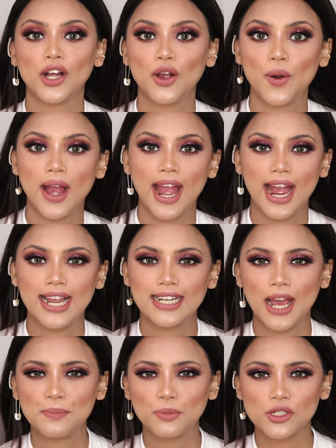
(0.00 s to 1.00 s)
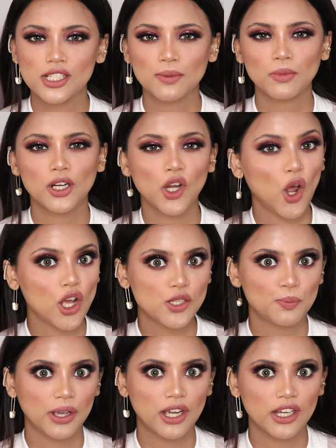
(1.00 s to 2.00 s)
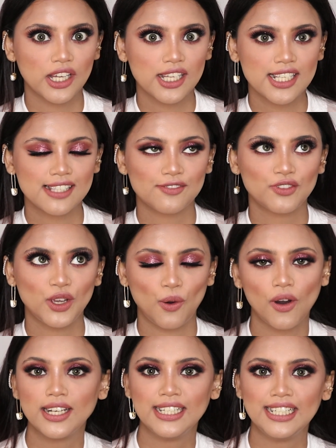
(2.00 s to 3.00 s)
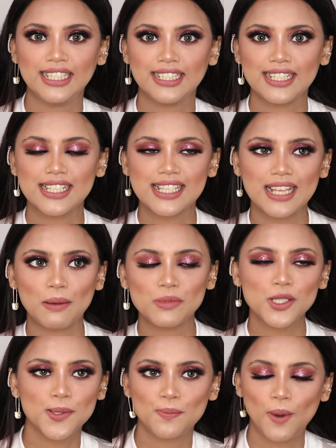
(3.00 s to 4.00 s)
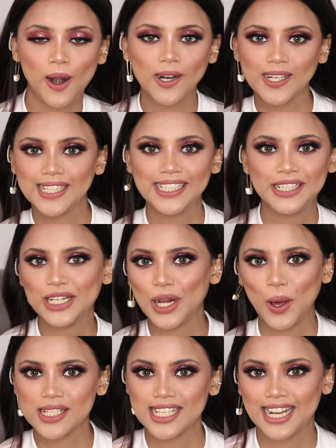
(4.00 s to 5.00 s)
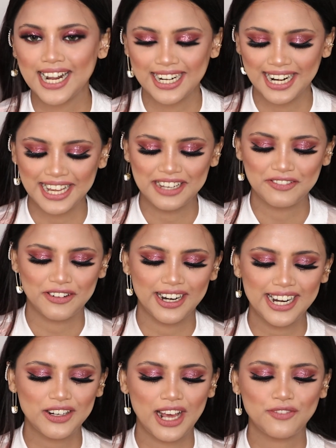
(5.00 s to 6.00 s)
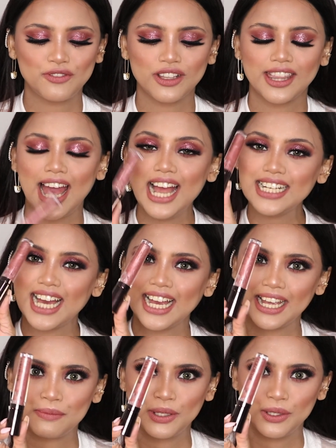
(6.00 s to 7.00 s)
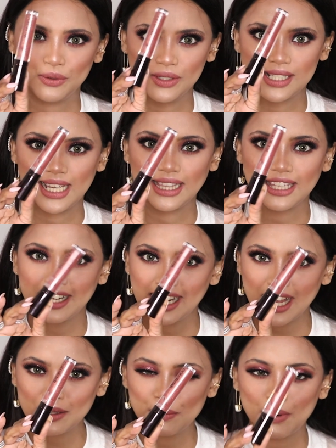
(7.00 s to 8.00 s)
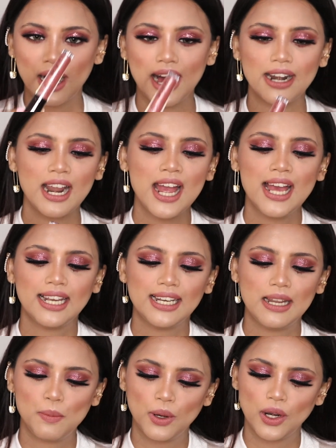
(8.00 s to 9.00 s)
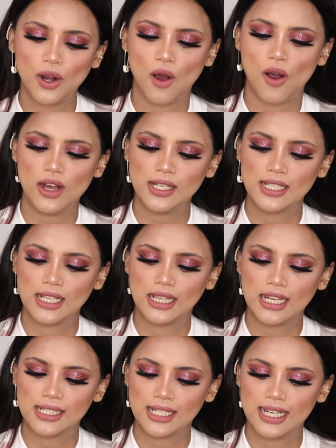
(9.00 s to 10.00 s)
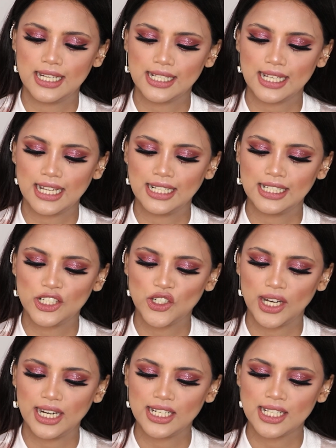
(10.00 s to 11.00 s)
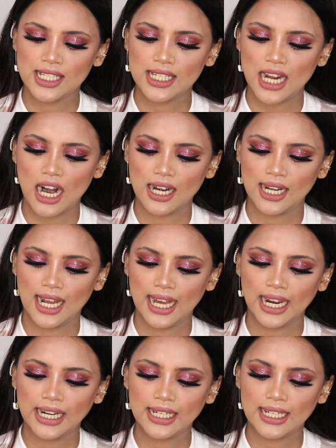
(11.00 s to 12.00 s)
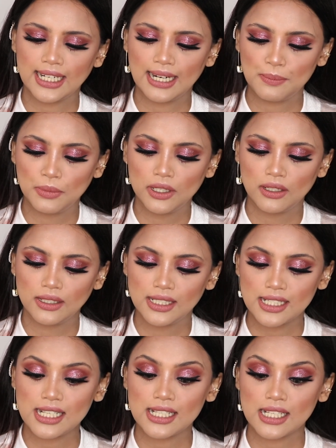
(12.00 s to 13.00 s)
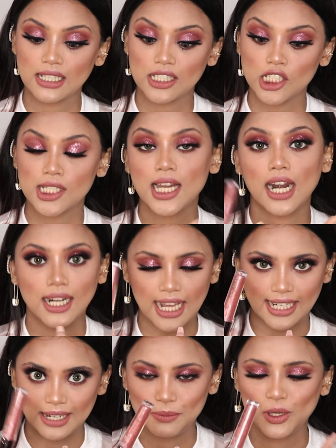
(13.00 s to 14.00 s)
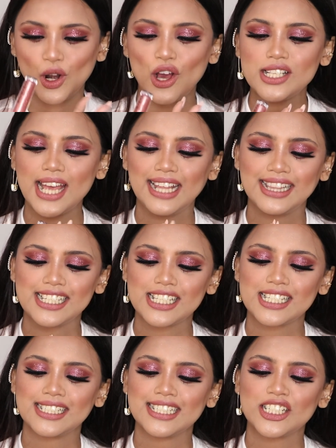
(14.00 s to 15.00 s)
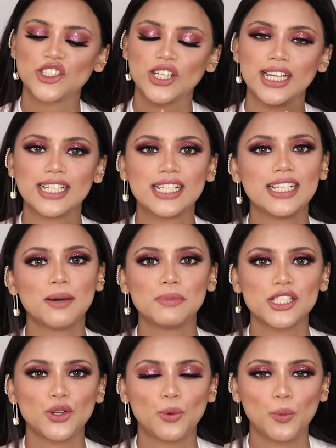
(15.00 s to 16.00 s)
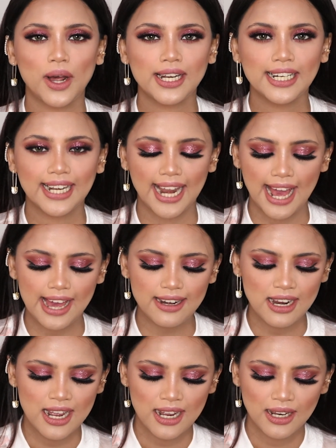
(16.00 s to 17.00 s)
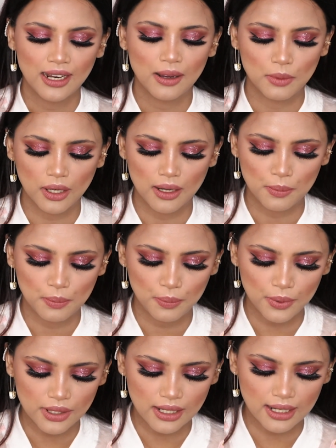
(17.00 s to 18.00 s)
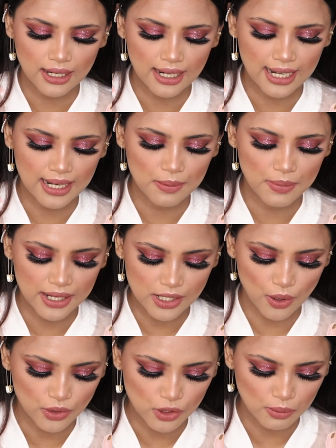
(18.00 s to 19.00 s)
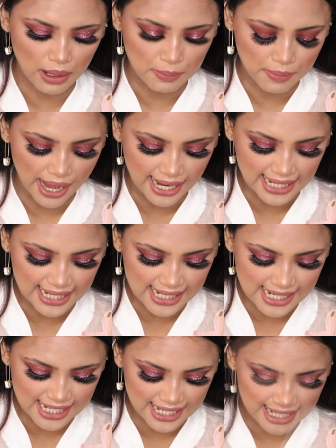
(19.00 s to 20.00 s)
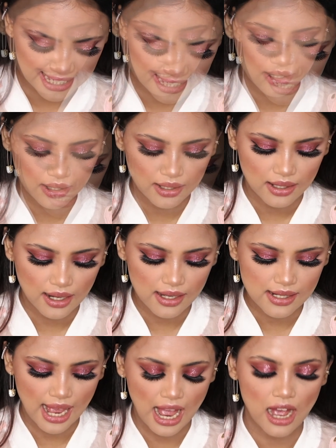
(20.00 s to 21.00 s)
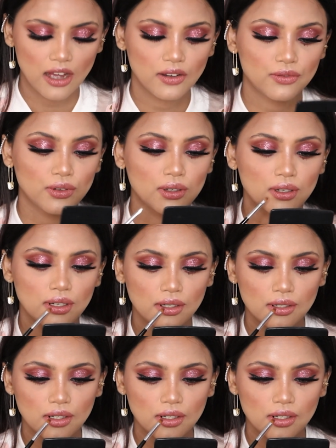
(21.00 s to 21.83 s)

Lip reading: gonna go ahead and put some gloss, because we all need some sparkly gloss in our life, right? And for that I am using the Color Bar lip gloss. So this is in the shade Starlight Lip. This is Starlight lip gloss, and this is in the shade 001 Glare. I'm gonna put a little bit onto my palette. It does have a